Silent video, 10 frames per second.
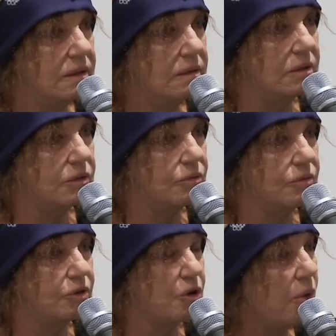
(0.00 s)
You could
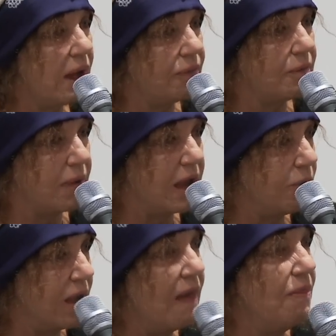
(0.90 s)
throw out the
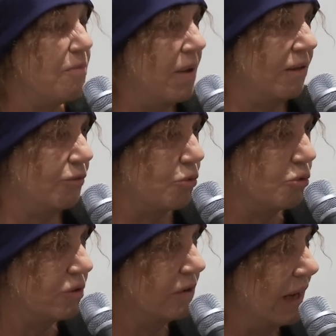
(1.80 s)
baby and the
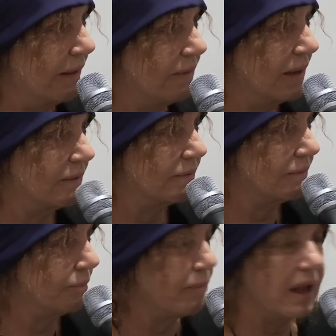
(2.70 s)
bathwater and
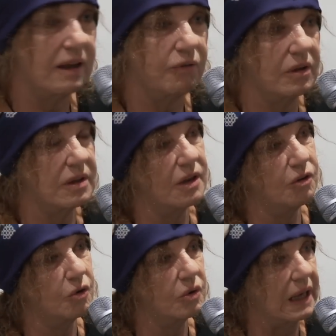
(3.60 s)
then make everything
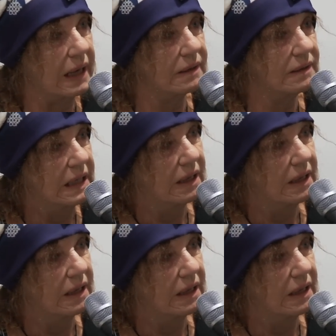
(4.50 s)
new again.